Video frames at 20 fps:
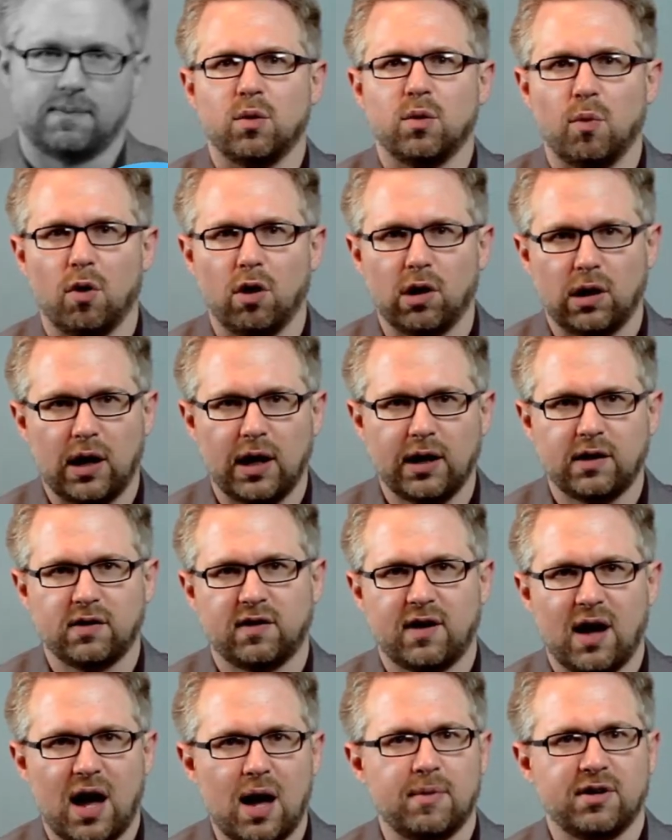The more
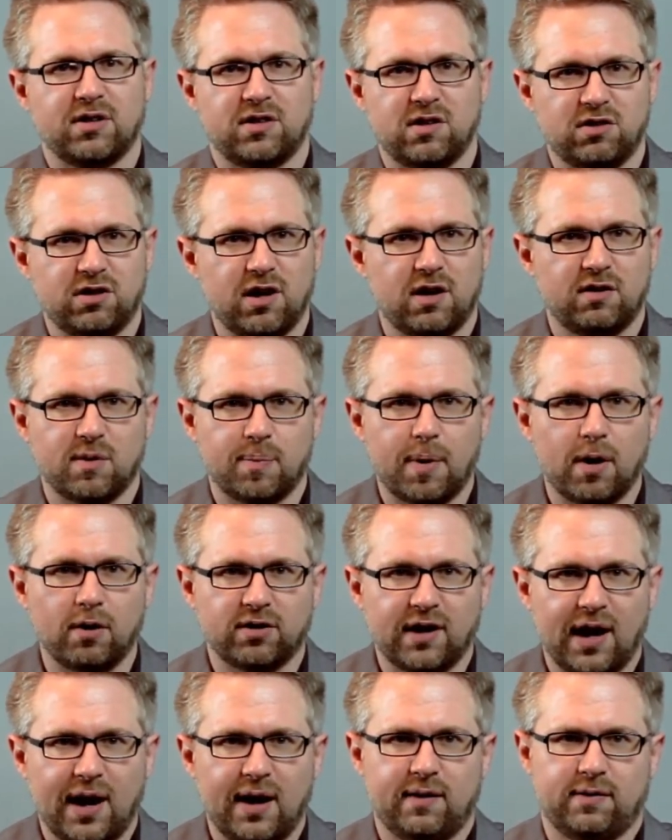likes, comments, and shares a
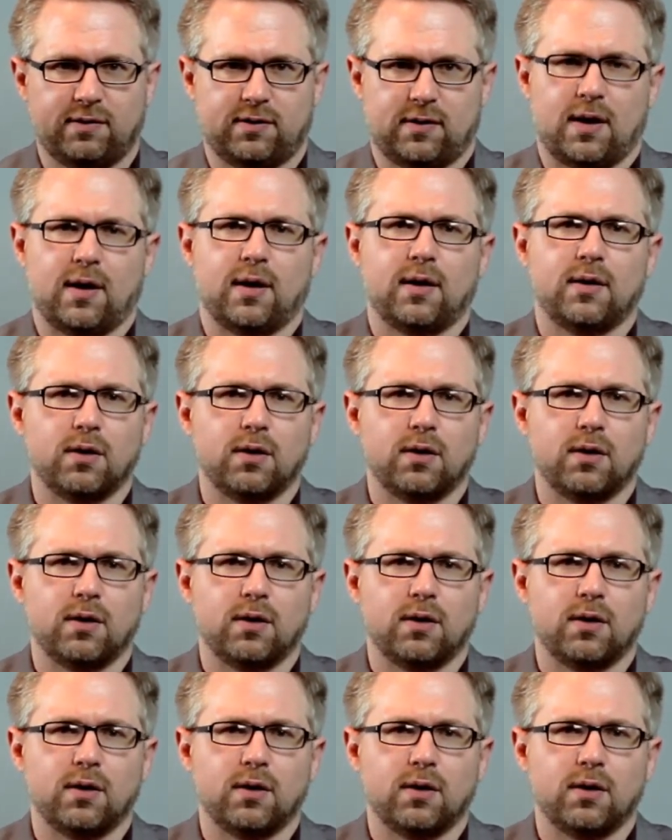post has,